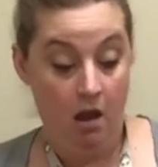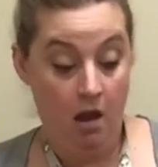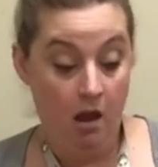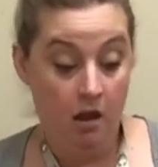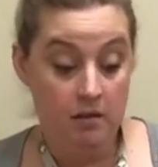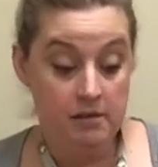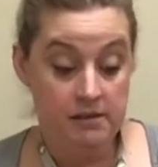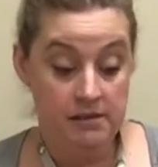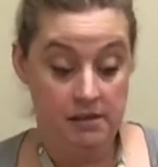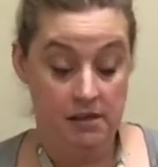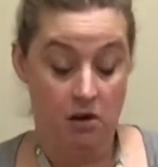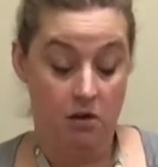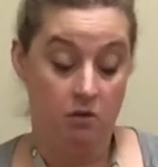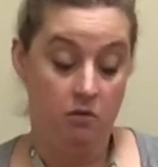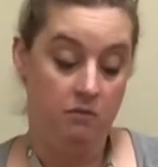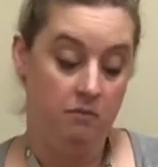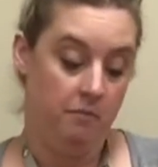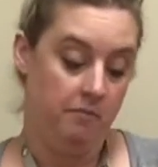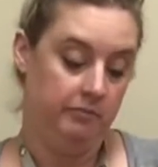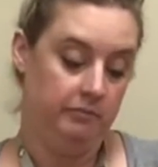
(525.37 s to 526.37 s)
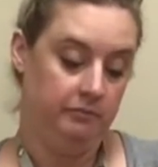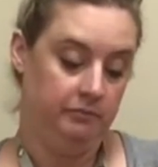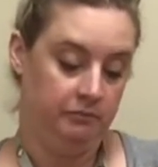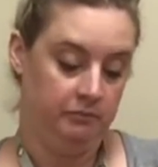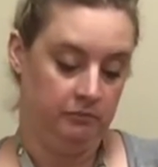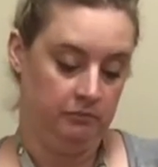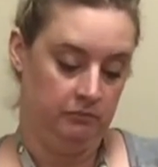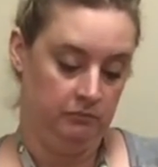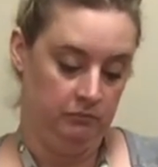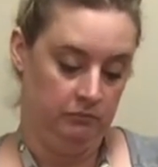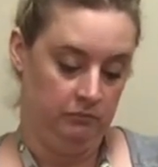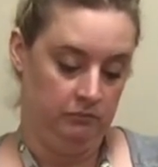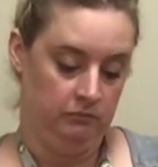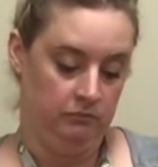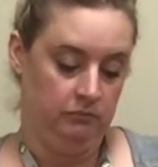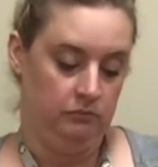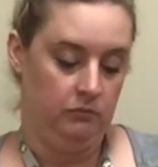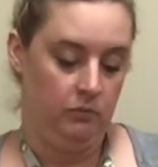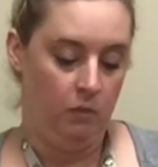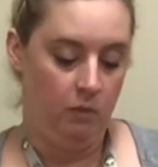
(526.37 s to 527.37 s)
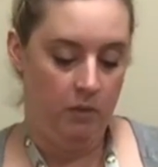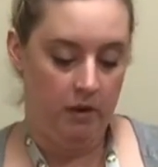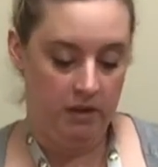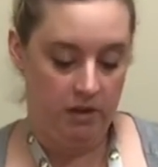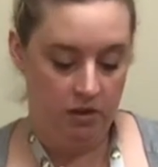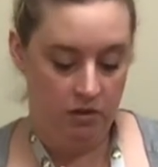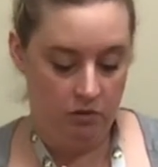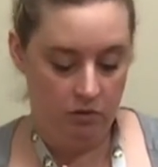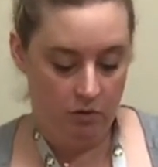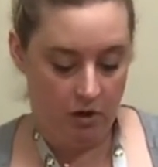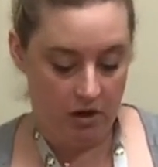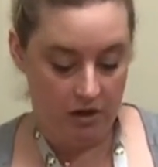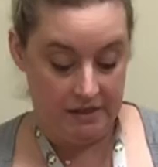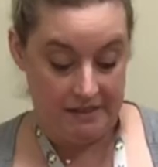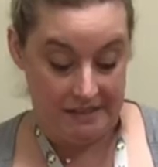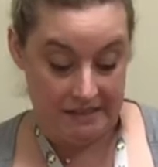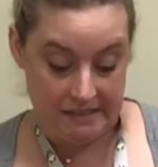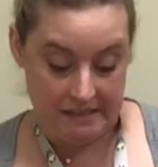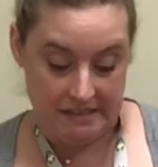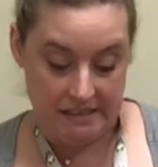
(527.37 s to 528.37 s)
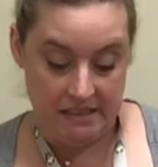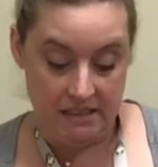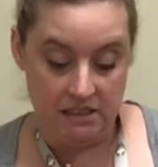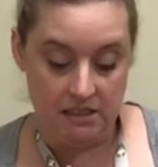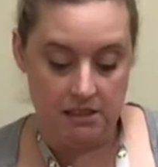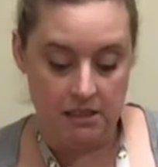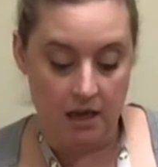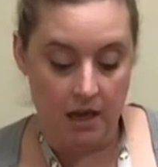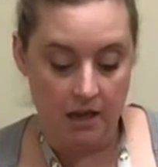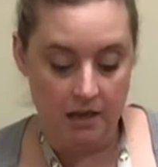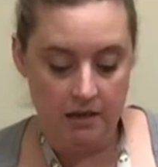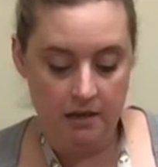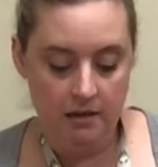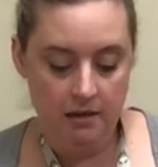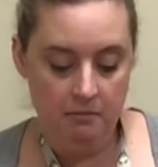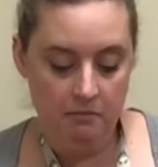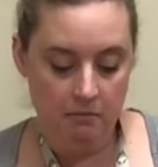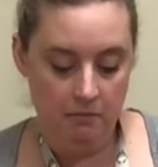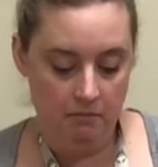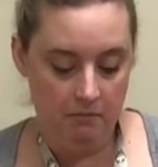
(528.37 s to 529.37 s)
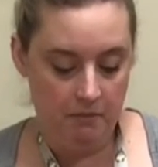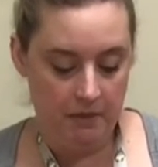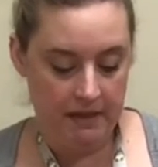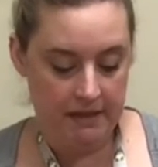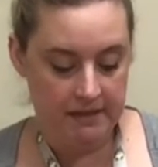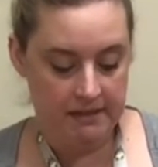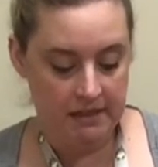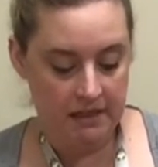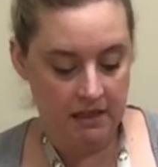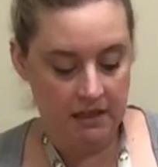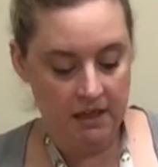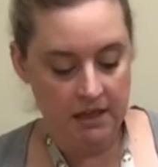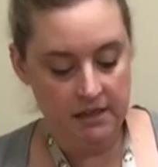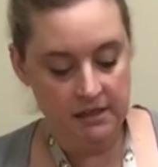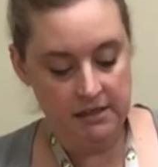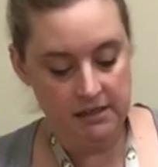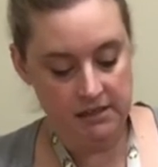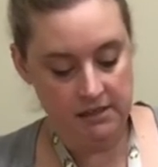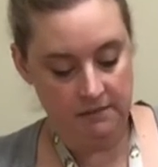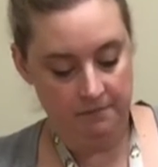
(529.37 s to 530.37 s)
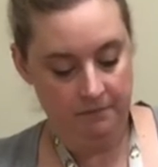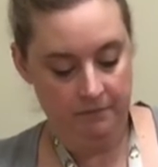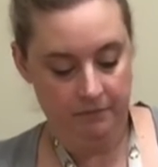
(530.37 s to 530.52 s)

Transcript: Also, when you are done mixing this,